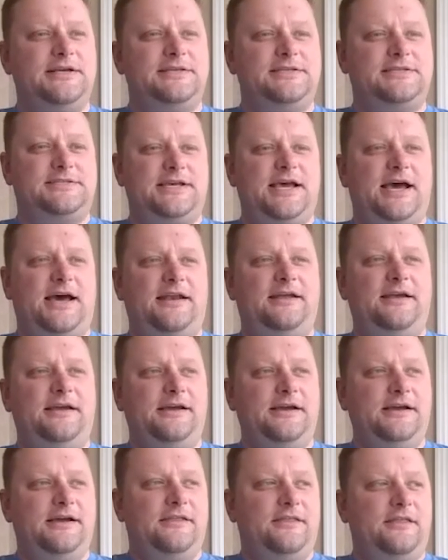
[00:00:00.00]
said
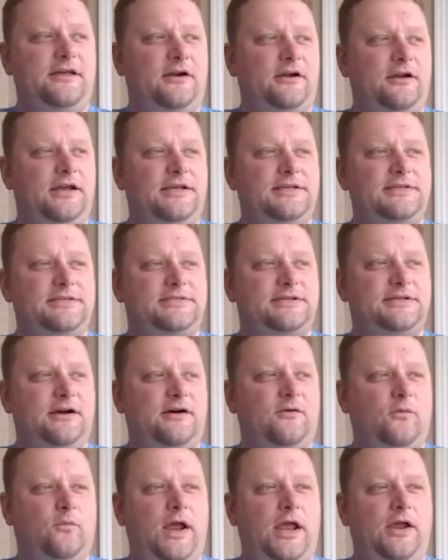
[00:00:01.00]
there is
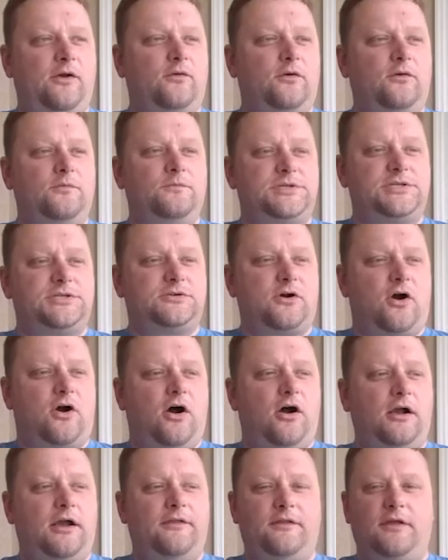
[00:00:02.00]
uh, weight room
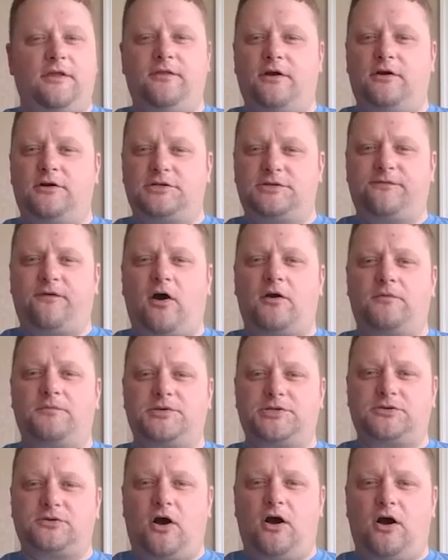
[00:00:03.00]
strong and then there's farm
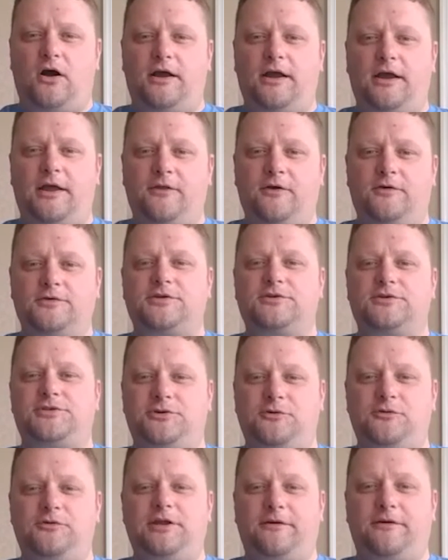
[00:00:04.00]
strong, and those are
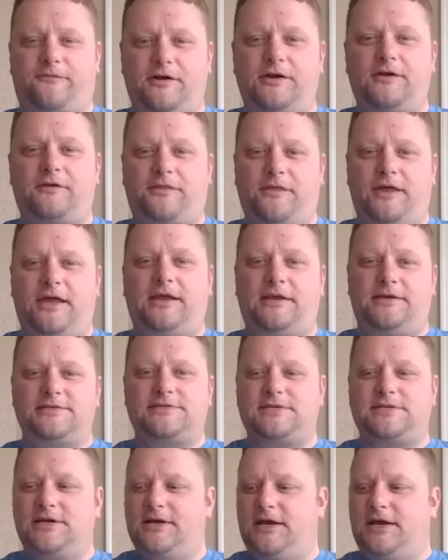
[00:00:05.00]
two different
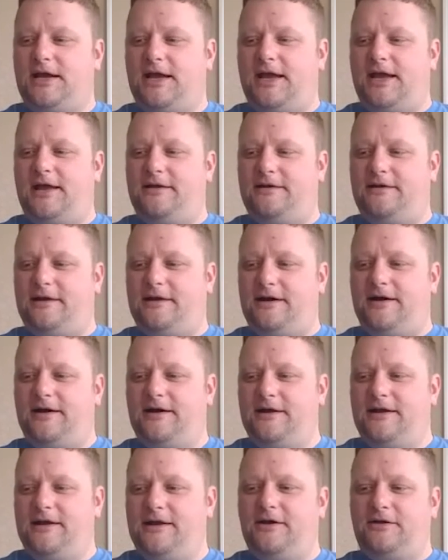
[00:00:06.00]
things. And uh,
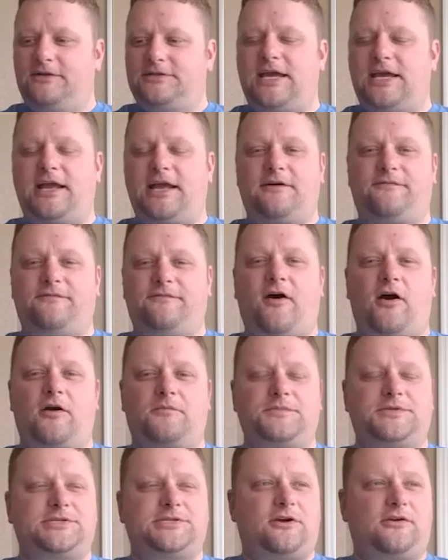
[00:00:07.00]
he'll take a
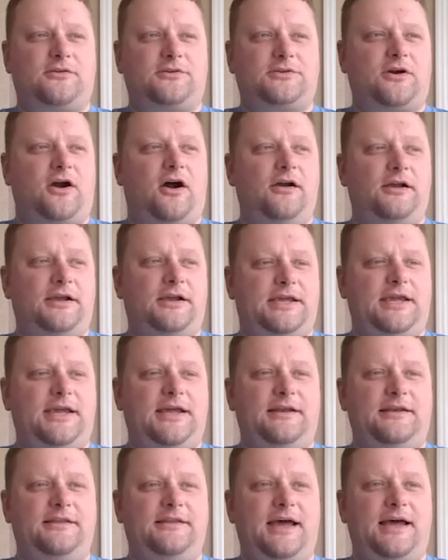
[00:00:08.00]
farm strong
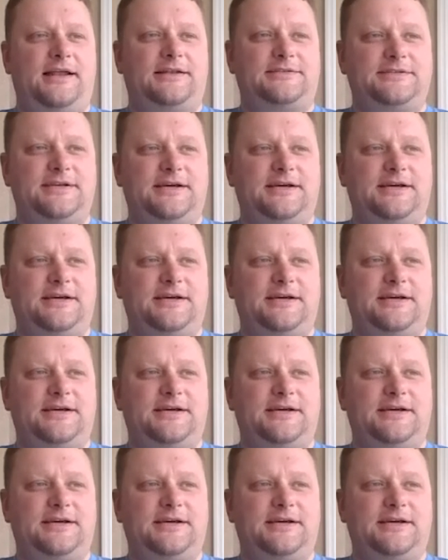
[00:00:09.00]
kid that